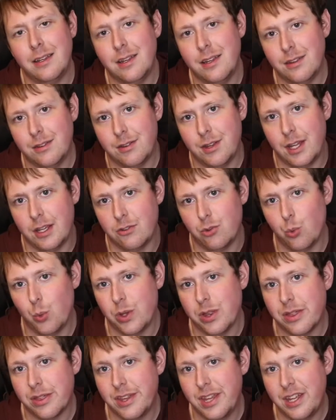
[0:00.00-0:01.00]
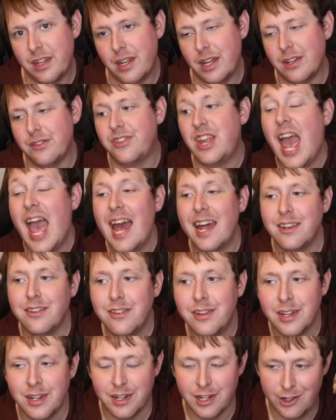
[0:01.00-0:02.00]
these things with the
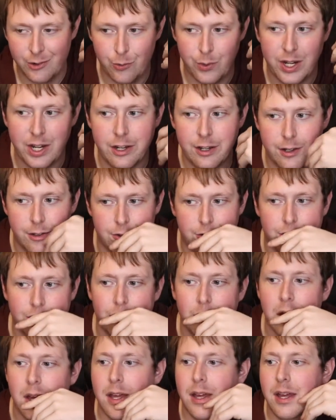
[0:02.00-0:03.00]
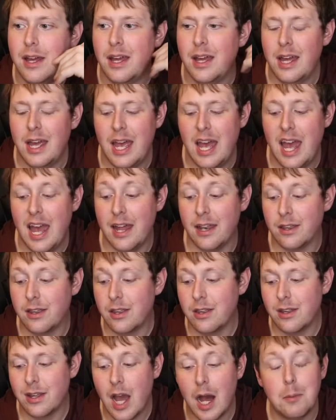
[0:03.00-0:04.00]
intended ingredients, it
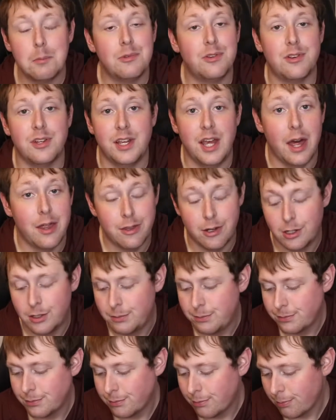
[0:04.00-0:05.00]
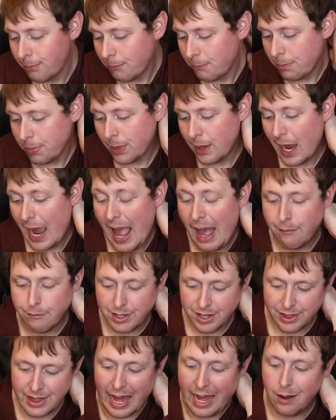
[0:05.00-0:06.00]
comes together.
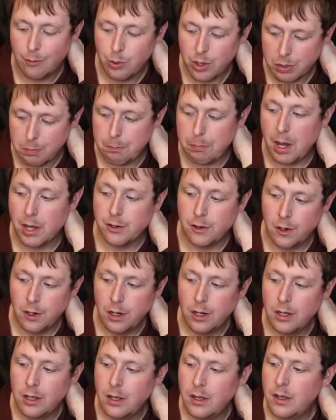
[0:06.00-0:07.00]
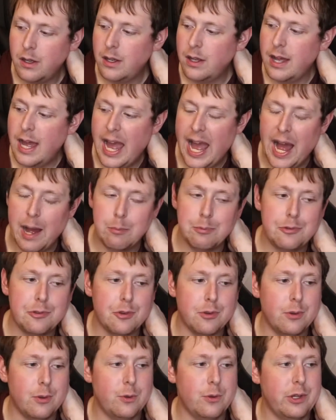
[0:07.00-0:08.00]
Having that with butter
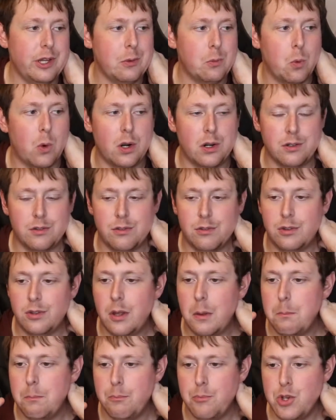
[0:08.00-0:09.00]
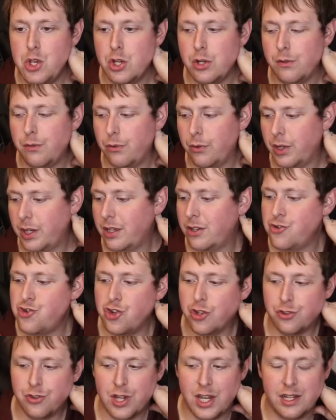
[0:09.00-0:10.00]
absolutely works beautifully.
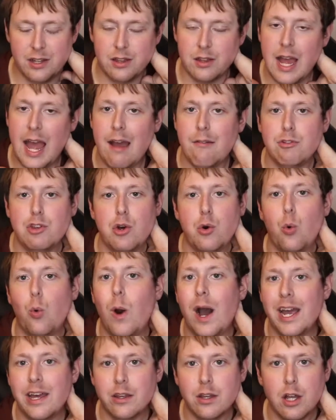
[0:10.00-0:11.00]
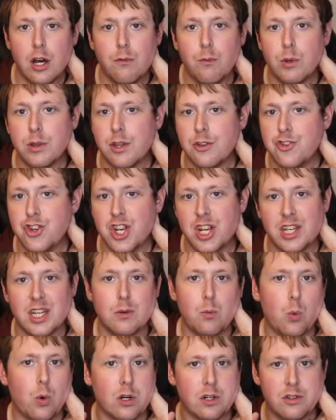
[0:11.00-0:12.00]
Just like having the Hawaiian loaf with the
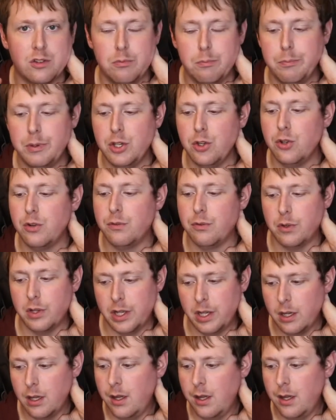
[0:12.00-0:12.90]
chicken works beautifully.